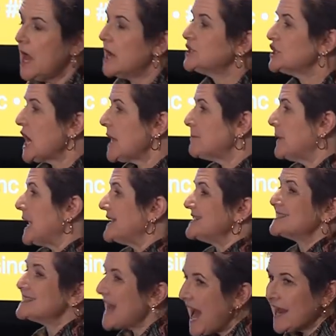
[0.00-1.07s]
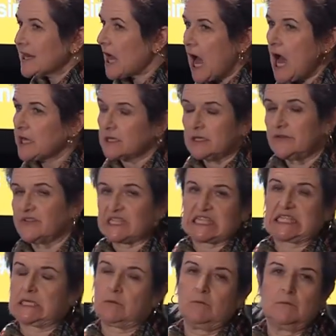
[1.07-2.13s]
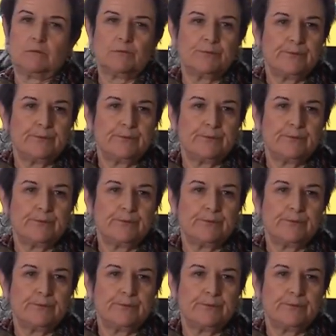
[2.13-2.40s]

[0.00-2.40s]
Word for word: A chatbot is not a cognitive system.